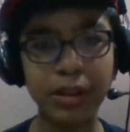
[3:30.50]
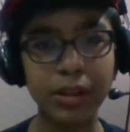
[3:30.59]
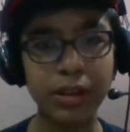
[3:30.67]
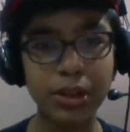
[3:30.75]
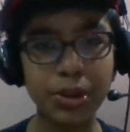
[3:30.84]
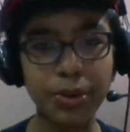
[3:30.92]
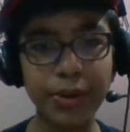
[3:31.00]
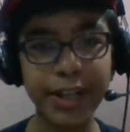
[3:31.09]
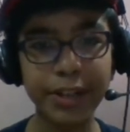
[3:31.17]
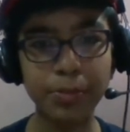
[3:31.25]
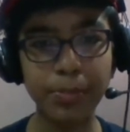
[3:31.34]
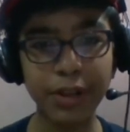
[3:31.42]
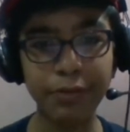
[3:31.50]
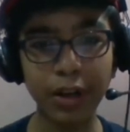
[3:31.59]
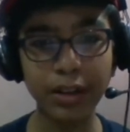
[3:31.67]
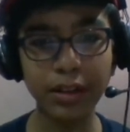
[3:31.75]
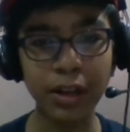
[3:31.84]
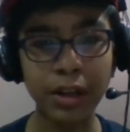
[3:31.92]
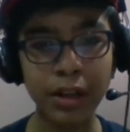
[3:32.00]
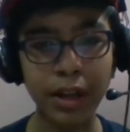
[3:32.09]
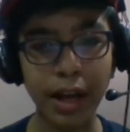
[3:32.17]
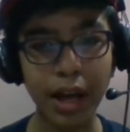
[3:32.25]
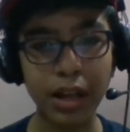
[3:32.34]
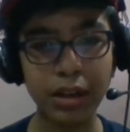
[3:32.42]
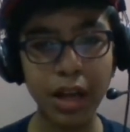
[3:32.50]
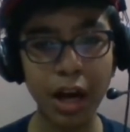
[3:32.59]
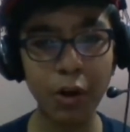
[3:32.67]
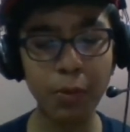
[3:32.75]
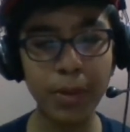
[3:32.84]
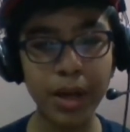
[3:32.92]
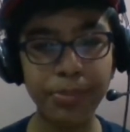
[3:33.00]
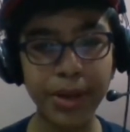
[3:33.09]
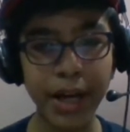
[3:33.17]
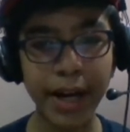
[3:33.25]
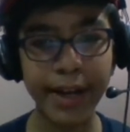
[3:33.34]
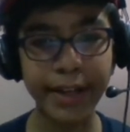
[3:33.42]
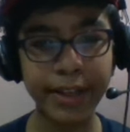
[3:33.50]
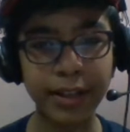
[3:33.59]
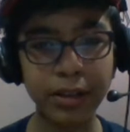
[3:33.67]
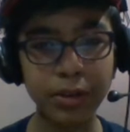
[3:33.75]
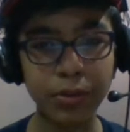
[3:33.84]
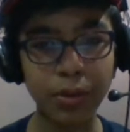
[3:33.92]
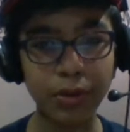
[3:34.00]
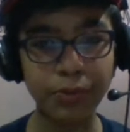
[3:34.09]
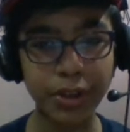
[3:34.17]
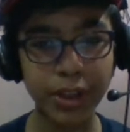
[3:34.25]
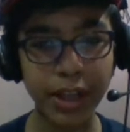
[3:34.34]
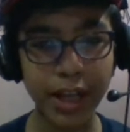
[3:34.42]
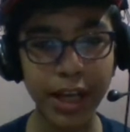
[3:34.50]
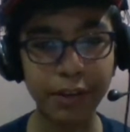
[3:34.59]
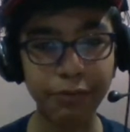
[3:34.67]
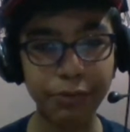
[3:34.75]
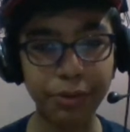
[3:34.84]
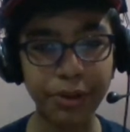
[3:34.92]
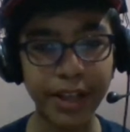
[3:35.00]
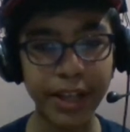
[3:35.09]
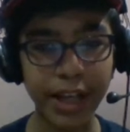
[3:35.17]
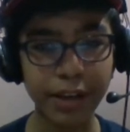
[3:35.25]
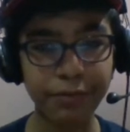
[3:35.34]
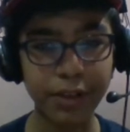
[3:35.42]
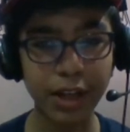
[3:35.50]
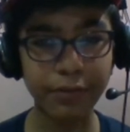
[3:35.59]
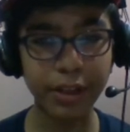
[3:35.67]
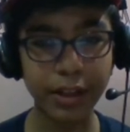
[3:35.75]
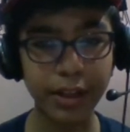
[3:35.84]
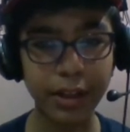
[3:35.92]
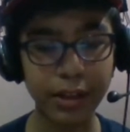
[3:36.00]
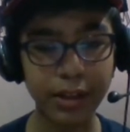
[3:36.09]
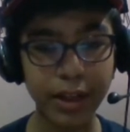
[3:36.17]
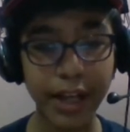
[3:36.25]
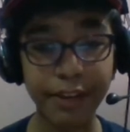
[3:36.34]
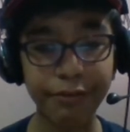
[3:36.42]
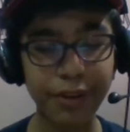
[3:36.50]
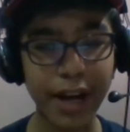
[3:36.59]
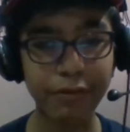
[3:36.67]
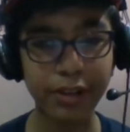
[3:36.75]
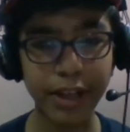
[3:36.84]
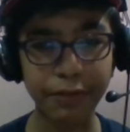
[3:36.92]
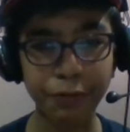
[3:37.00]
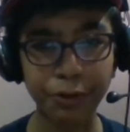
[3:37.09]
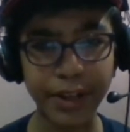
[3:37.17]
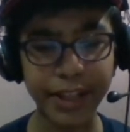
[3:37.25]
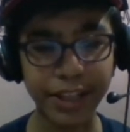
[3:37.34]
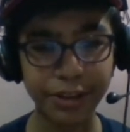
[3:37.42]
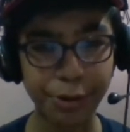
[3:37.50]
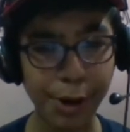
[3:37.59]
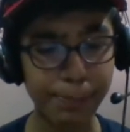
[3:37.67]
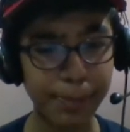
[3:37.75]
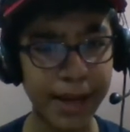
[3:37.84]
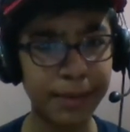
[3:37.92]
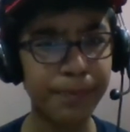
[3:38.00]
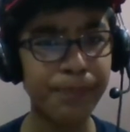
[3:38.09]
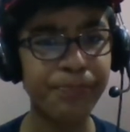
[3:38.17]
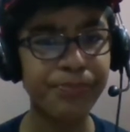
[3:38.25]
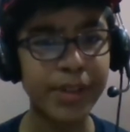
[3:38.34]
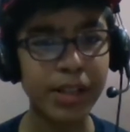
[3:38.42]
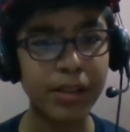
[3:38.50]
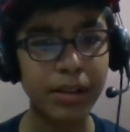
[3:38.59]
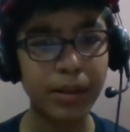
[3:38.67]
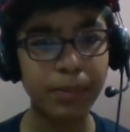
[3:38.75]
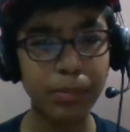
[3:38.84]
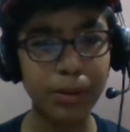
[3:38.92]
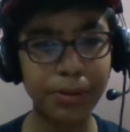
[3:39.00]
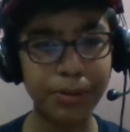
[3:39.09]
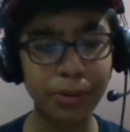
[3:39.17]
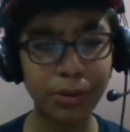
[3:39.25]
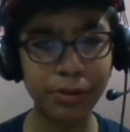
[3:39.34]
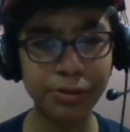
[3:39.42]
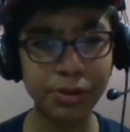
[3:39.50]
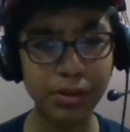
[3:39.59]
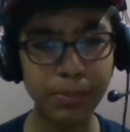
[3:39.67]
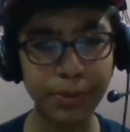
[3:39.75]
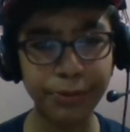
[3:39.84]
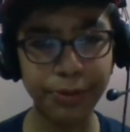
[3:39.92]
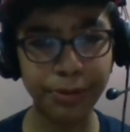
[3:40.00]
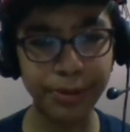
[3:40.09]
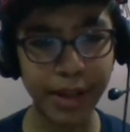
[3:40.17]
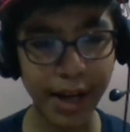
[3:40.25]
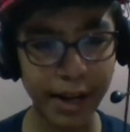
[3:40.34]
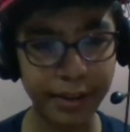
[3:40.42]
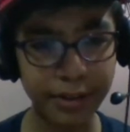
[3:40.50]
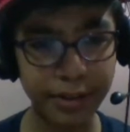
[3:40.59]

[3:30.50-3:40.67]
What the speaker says: So queen to b1, and now maybe I can go on with a4 and a5 and a4 and a3 plan. But also before that,